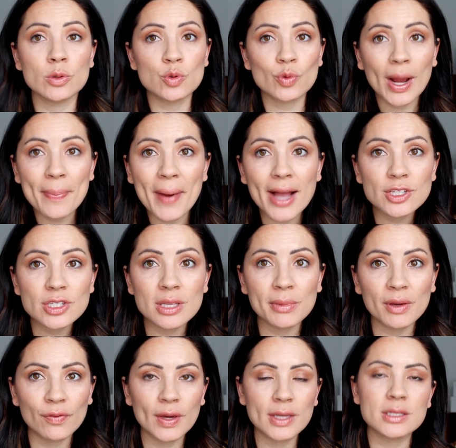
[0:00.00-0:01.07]
no dry patches on
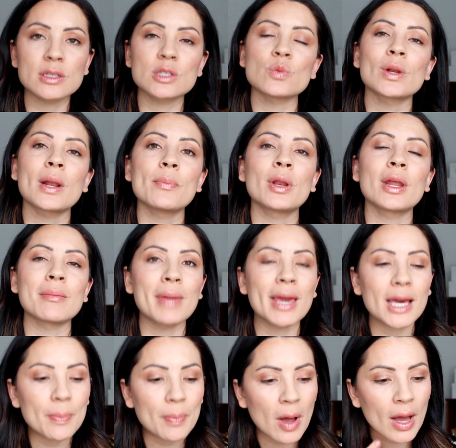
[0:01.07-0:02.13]
my face. So when I'm putting
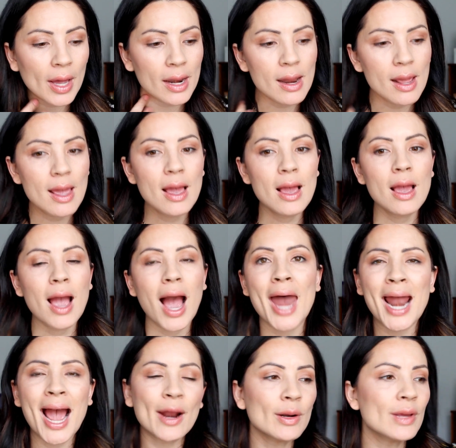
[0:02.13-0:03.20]
makeup on,
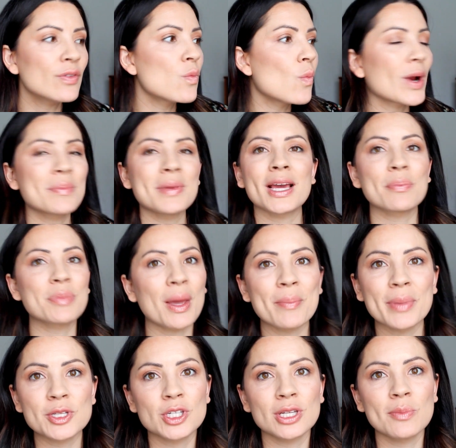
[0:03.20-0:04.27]
and I don't even wear makeup that
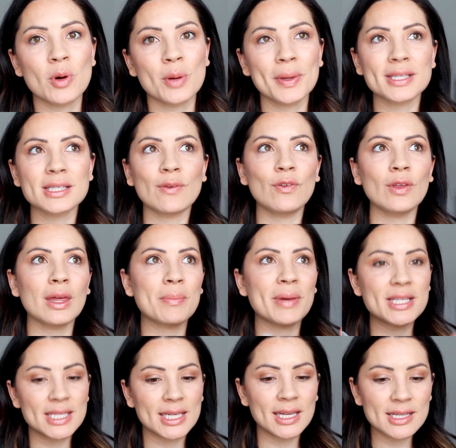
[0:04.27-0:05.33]
much anymore because I feel like my
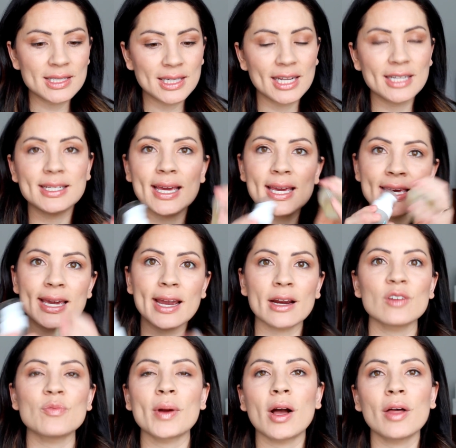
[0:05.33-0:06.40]
skin is getting taken
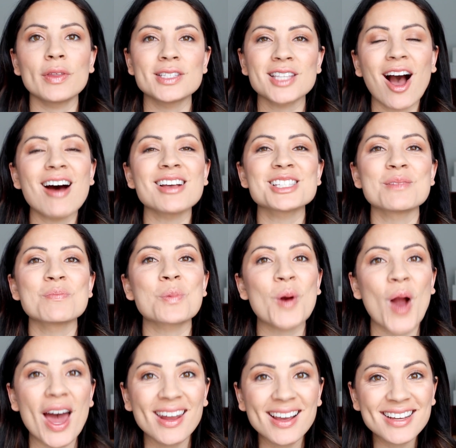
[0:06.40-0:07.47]
care of by all these awesome
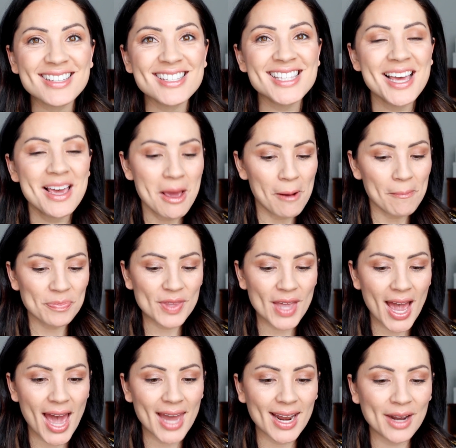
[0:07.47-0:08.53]
products
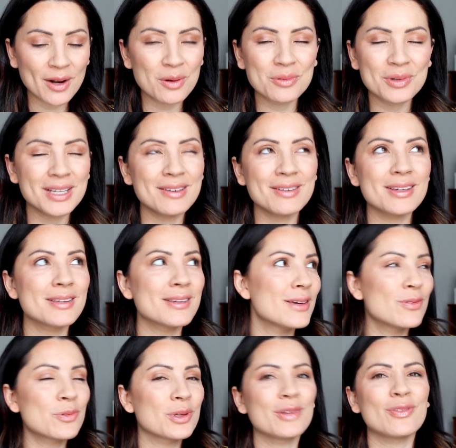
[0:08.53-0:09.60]
that I don't really
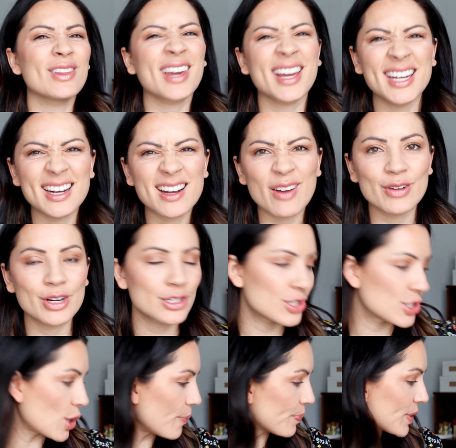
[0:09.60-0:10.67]
even really feel like I need coverage.
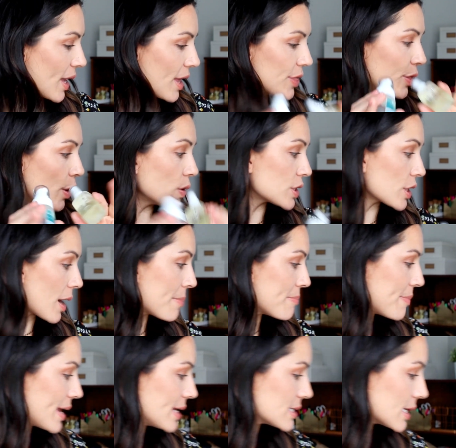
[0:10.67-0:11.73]
So those are
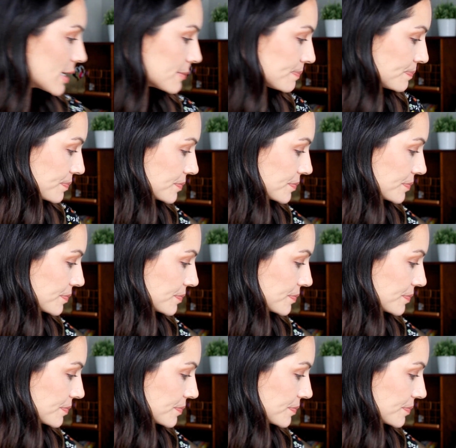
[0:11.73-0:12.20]
amazing.